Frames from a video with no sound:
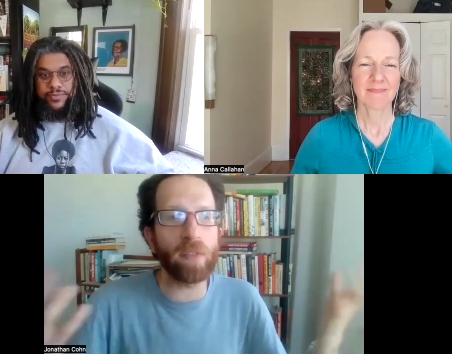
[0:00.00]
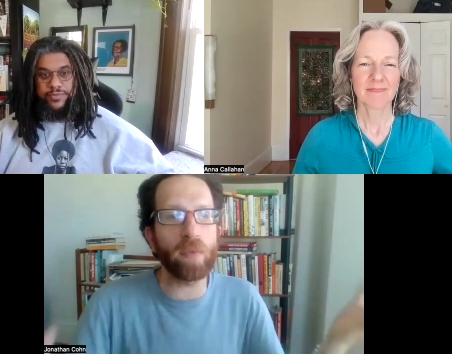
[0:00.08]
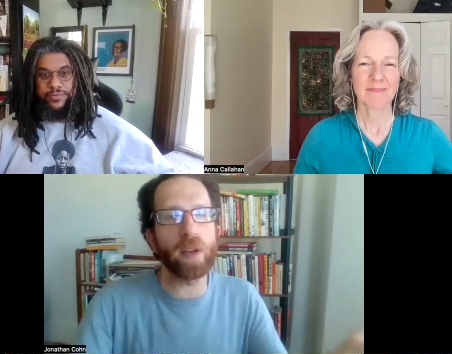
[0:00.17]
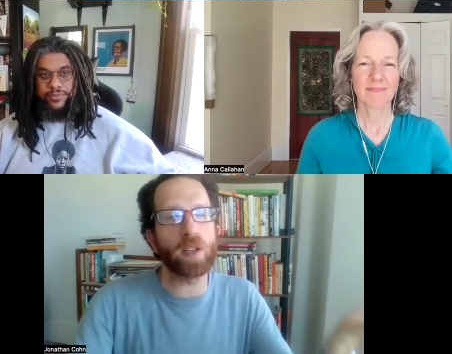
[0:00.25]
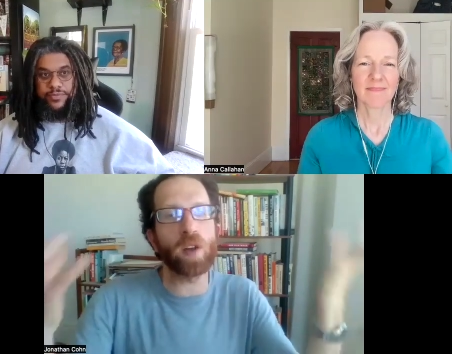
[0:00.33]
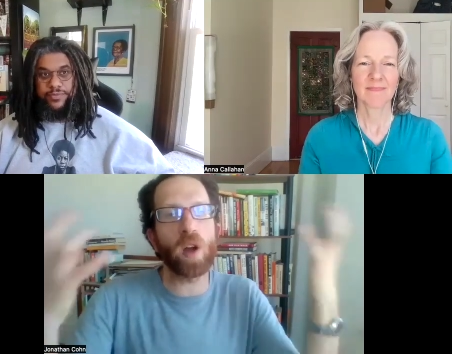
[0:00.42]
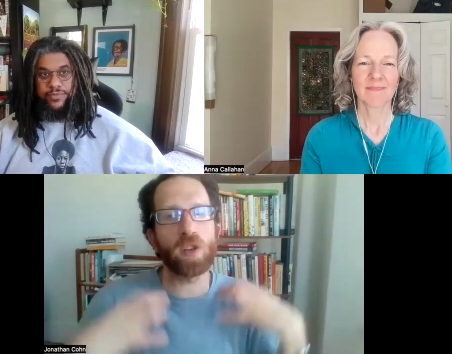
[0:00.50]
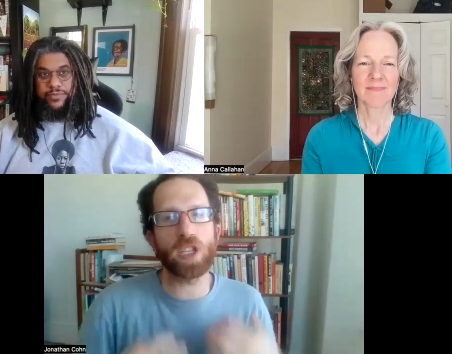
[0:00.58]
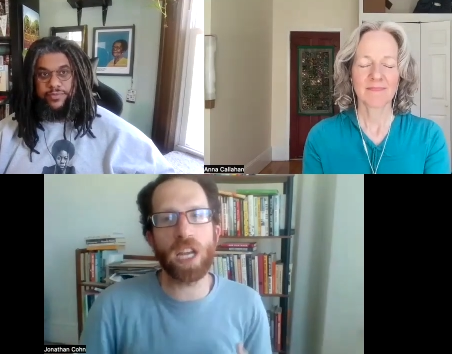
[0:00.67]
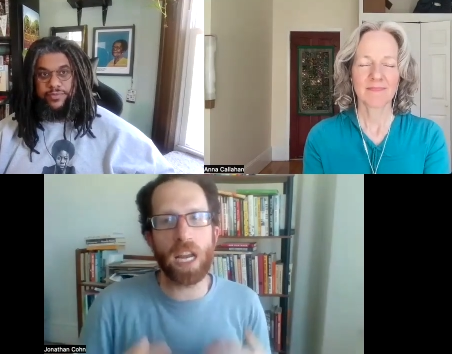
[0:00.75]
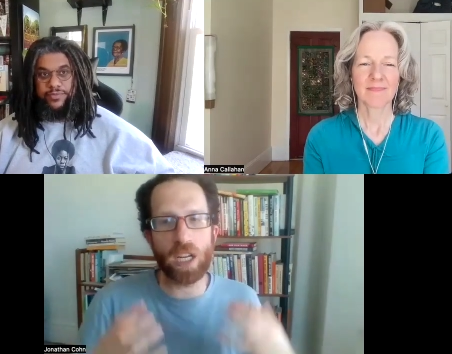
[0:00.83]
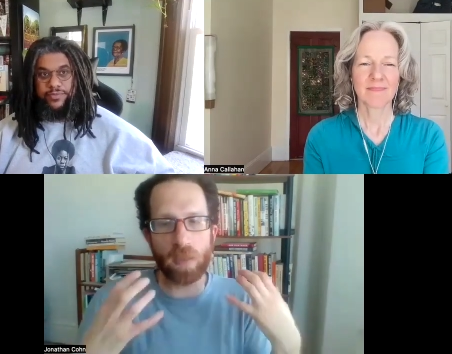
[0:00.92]
Speaker 1: if we don't
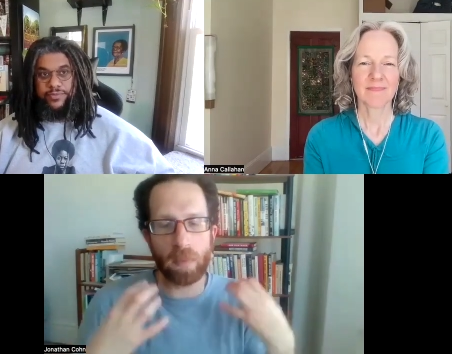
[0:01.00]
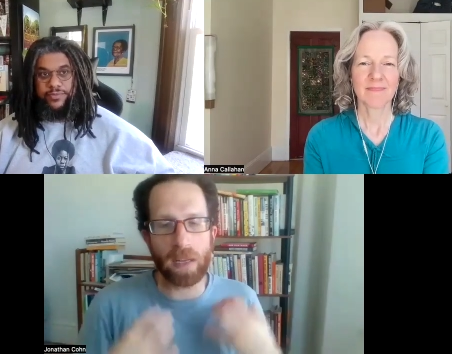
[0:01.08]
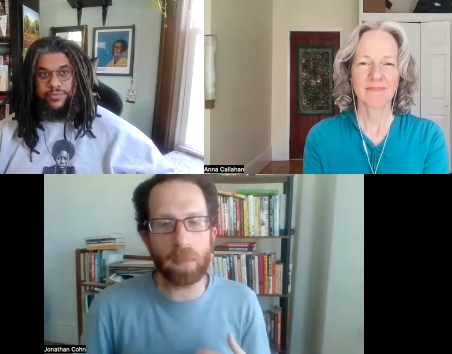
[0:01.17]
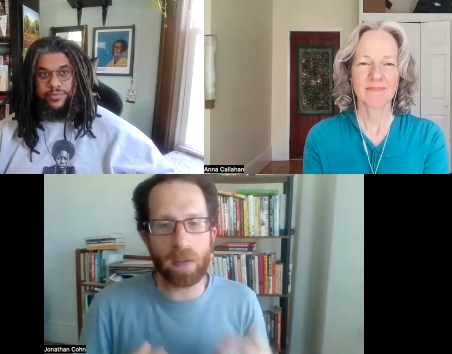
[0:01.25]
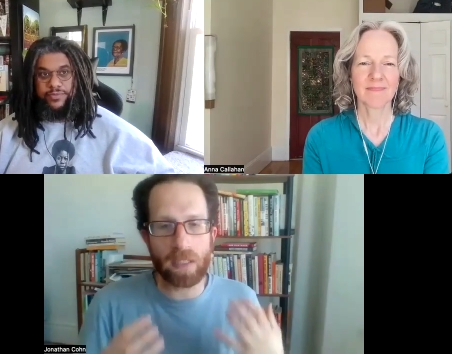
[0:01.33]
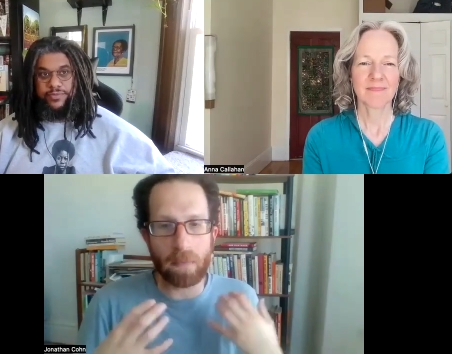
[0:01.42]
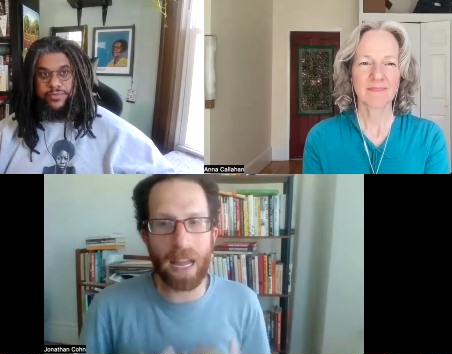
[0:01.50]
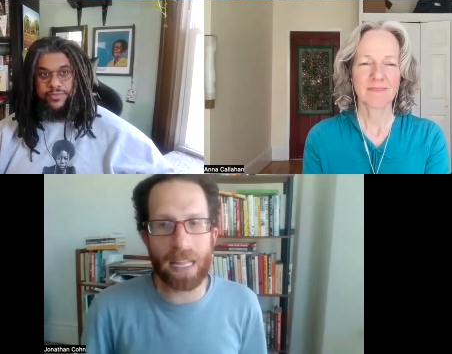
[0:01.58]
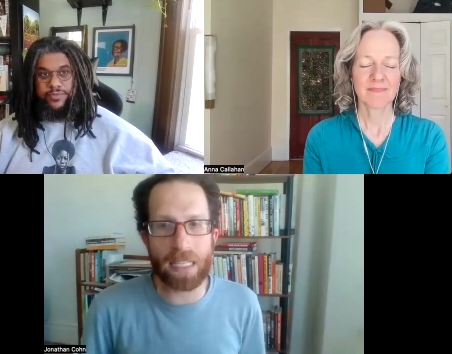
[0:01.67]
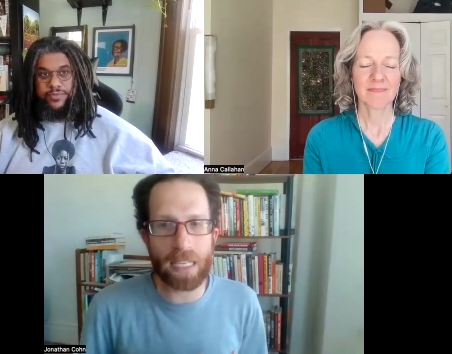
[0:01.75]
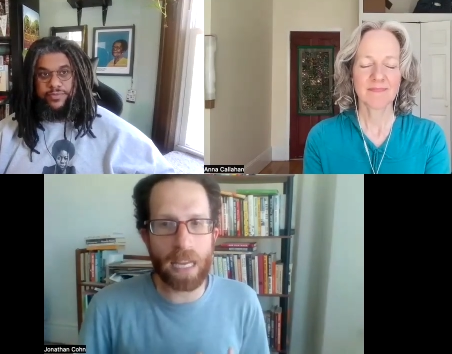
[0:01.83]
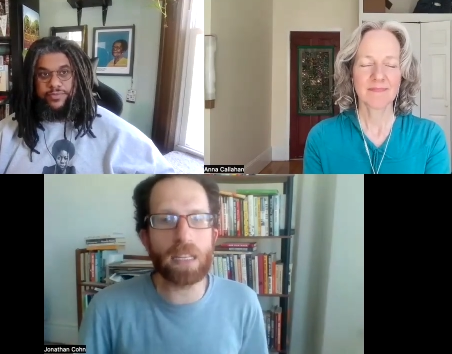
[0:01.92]
change people's
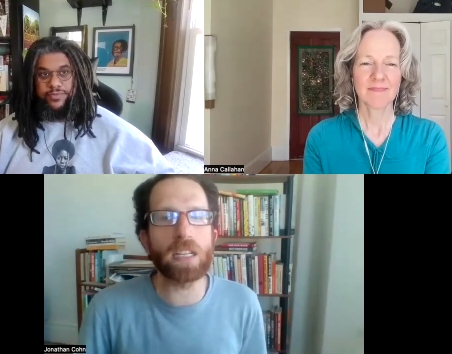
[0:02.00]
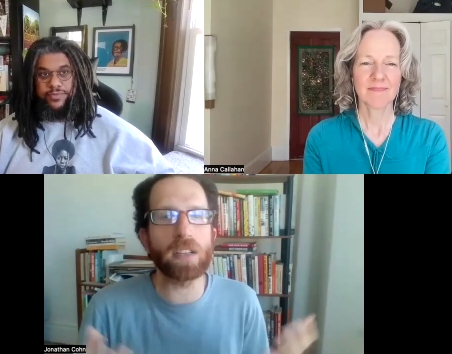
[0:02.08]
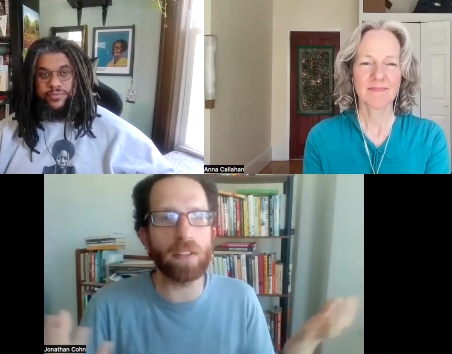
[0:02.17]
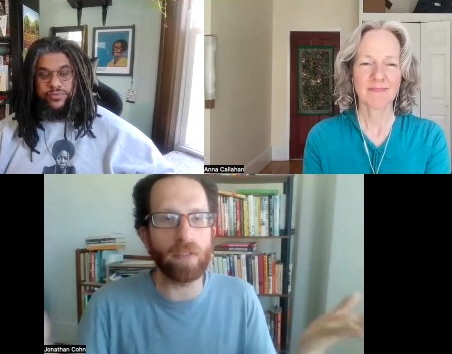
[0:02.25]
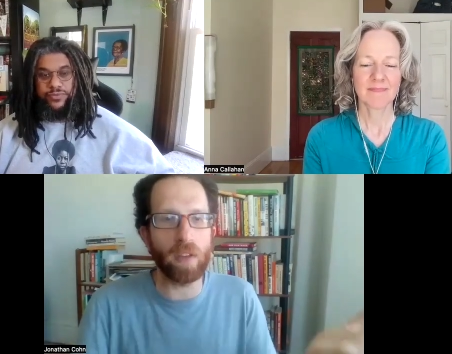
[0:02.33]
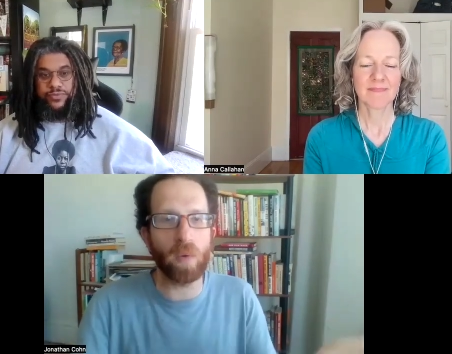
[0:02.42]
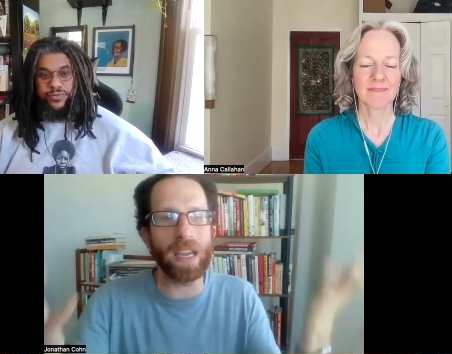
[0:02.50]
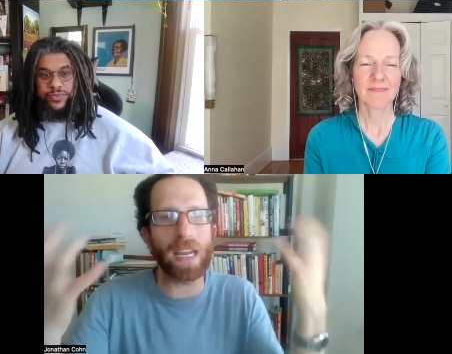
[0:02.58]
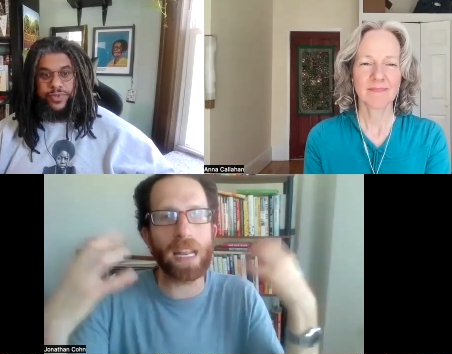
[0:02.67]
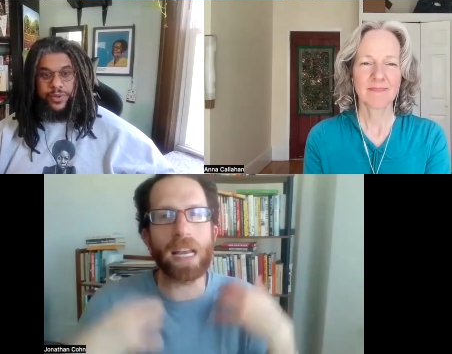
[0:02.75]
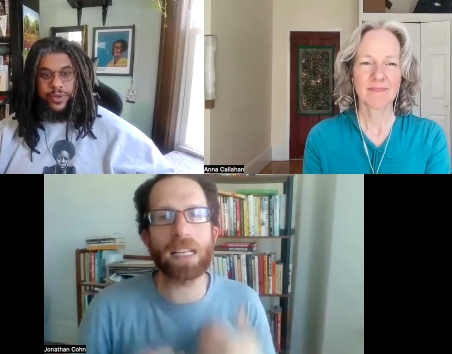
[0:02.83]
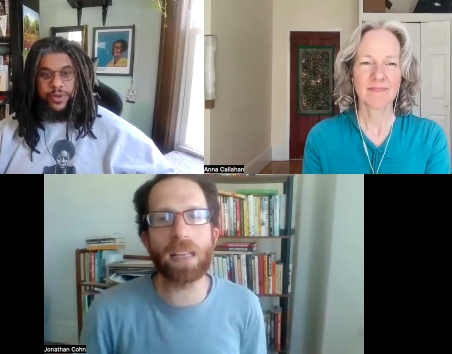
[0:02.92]
mindset into viewing
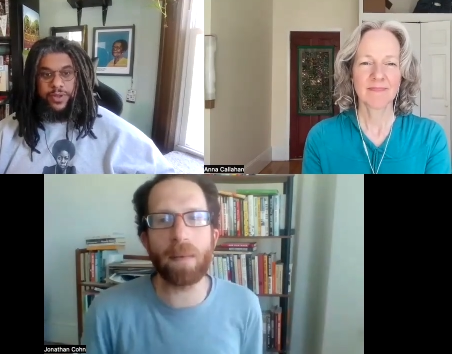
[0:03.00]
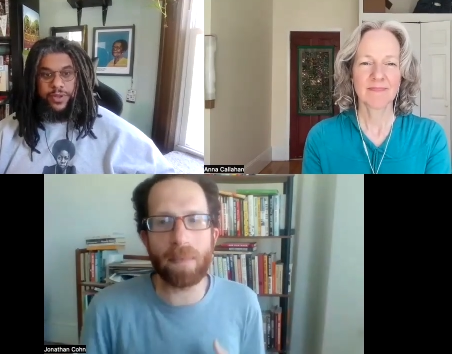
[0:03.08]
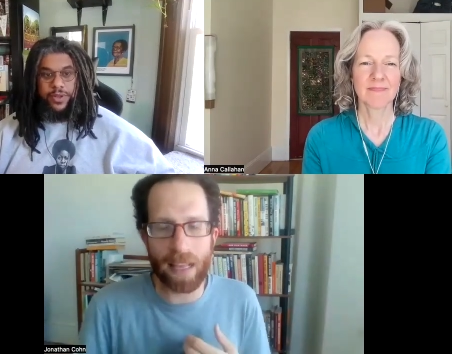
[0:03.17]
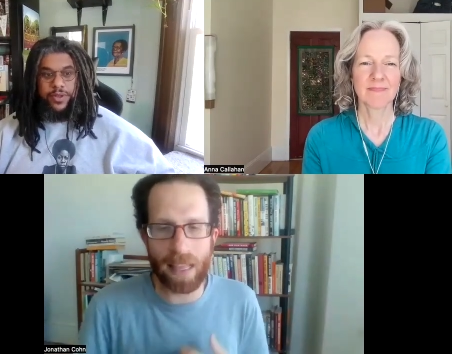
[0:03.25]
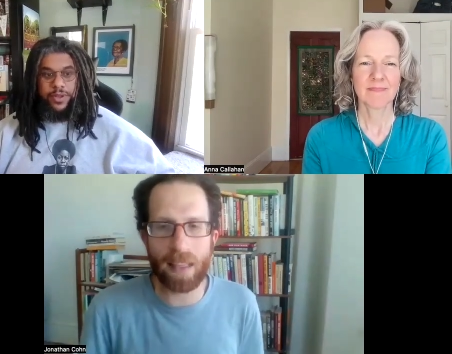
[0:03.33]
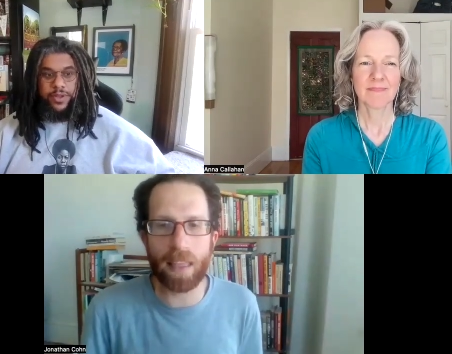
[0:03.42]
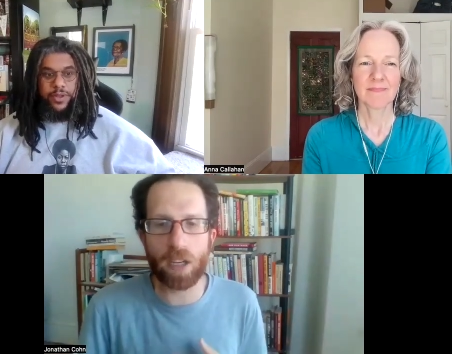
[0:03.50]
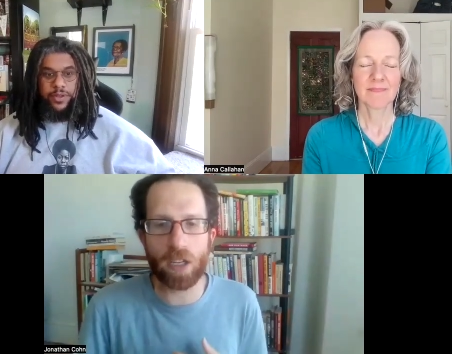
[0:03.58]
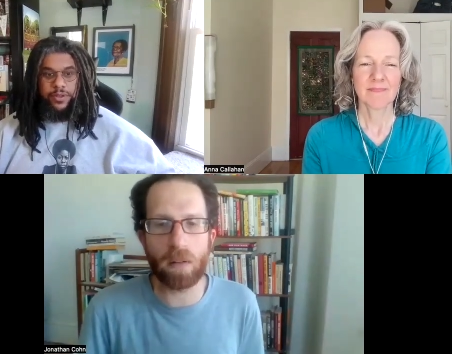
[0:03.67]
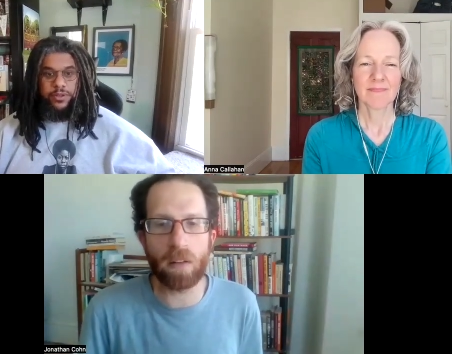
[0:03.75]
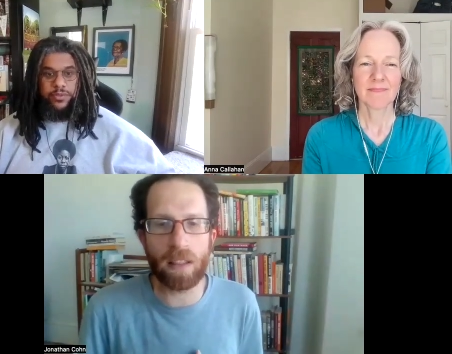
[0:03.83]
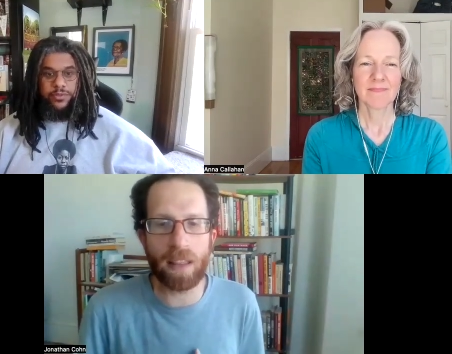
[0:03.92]
it as something that they
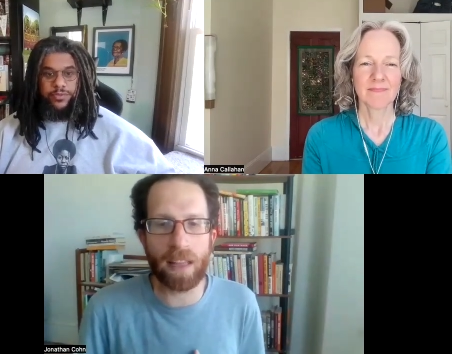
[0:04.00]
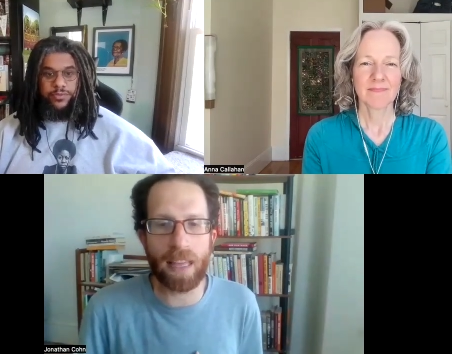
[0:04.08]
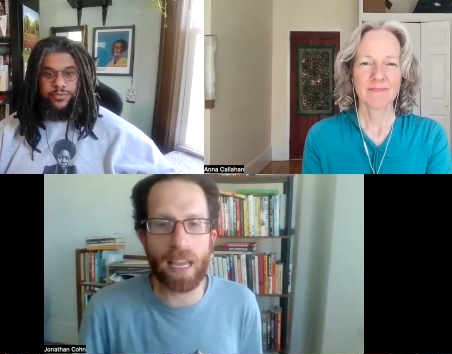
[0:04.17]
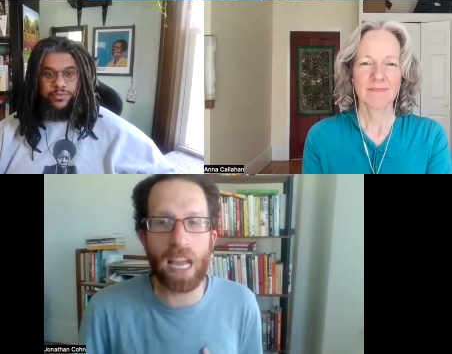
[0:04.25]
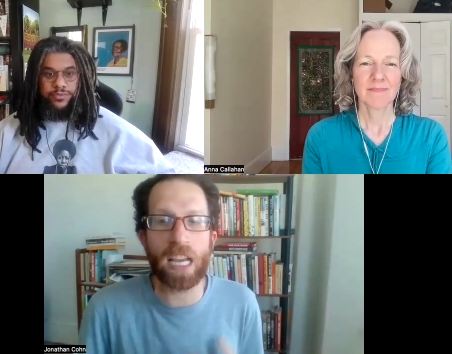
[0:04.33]
should that they